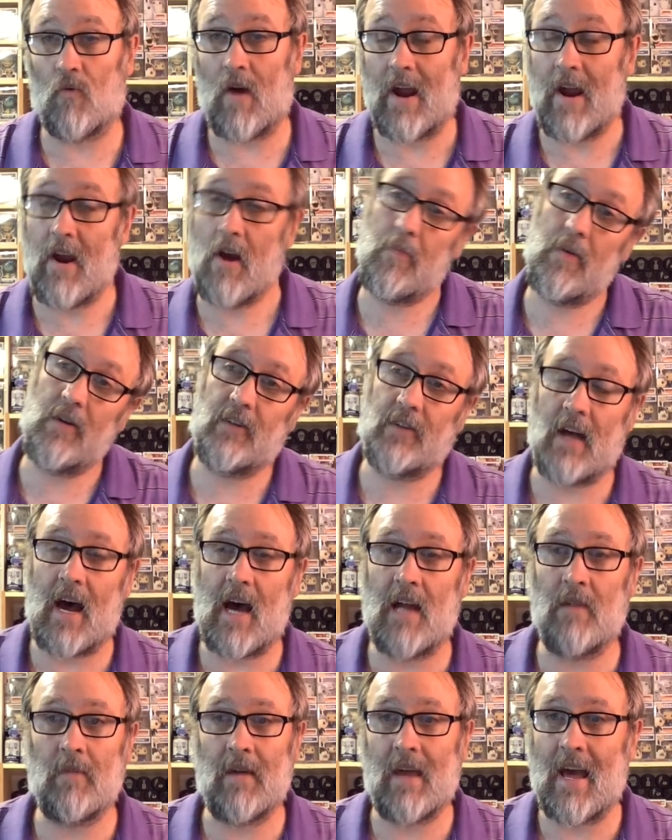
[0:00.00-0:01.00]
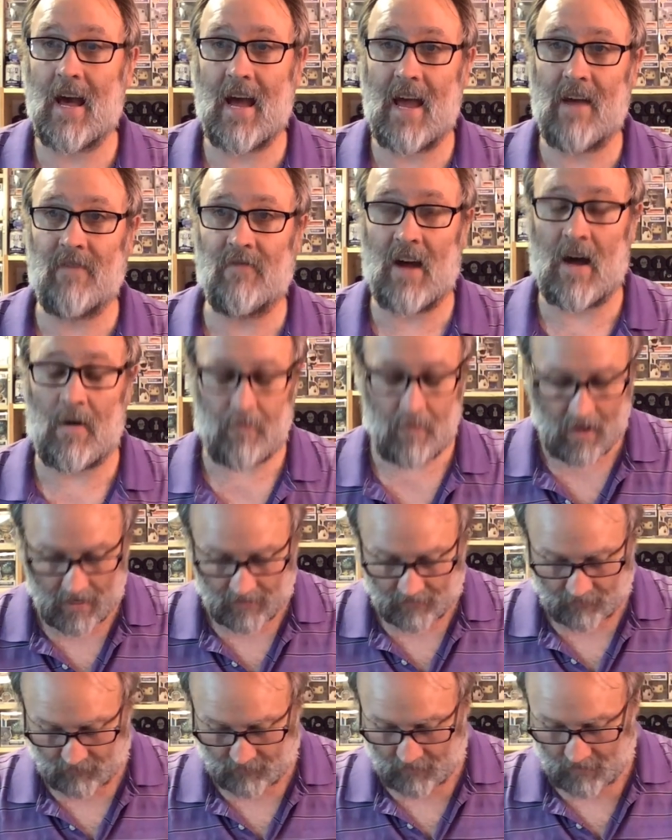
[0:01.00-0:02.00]
here beside me. I have not
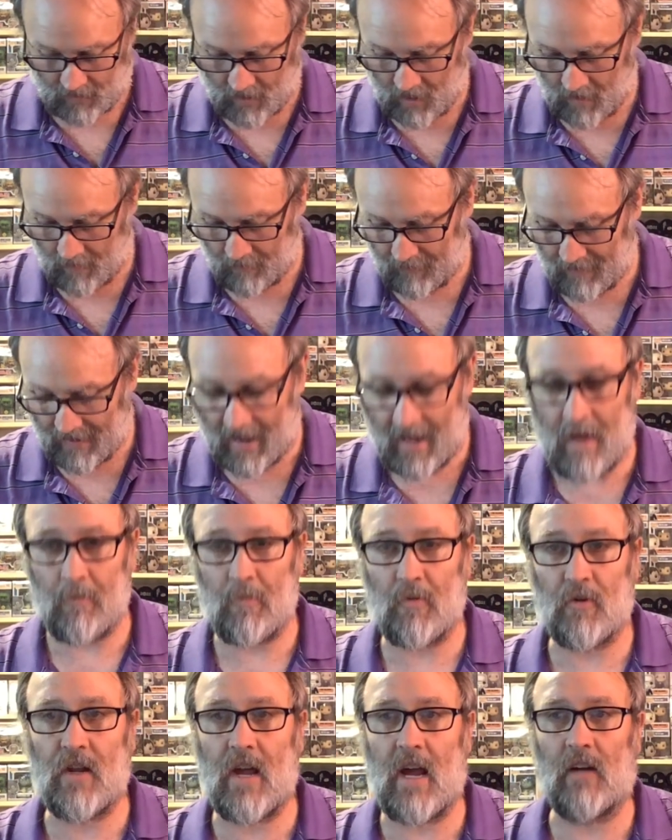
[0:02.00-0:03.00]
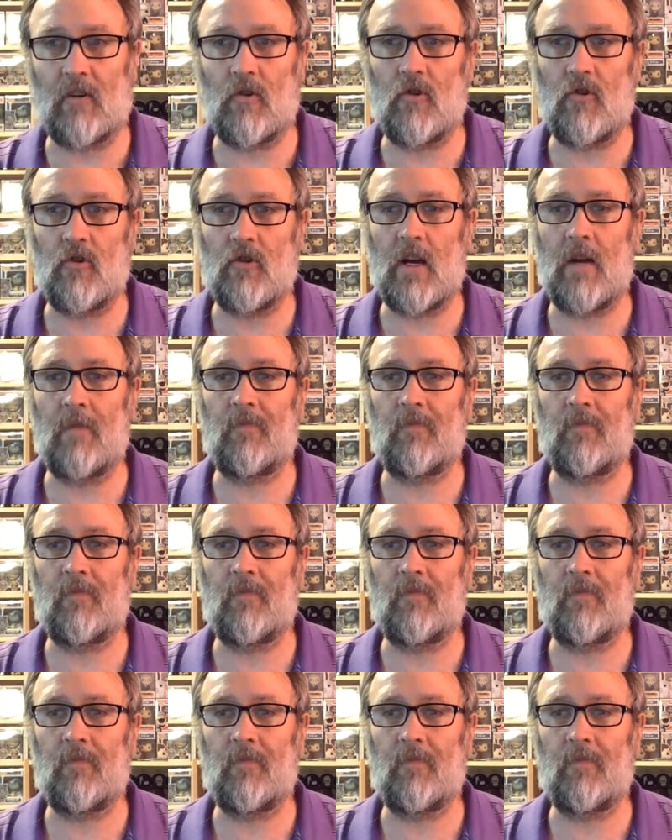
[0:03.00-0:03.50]
got in protectors yet.